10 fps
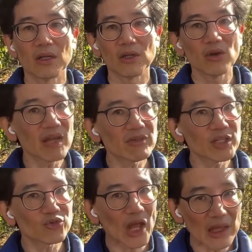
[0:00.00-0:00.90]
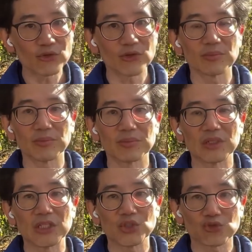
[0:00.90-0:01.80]
Not every tantrum
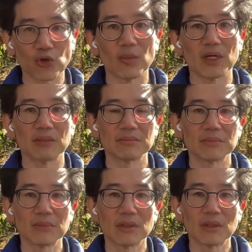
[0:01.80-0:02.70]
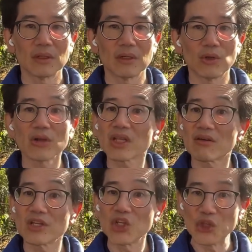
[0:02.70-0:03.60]
is trauma. Not
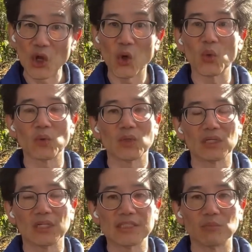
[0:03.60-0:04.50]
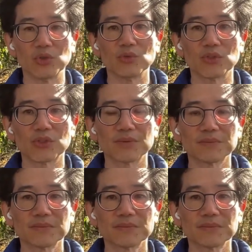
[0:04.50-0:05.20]
every no is abuse.